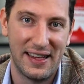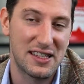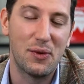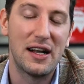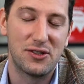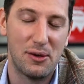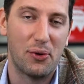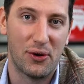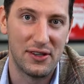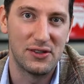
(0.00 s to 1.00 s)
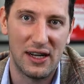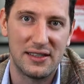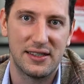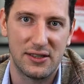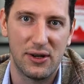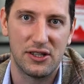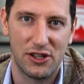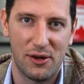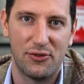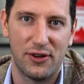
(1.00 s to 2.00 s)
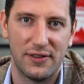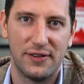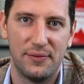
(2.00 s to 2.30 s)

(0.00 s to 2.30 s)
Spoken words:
that's why it's so important to ask this question up front.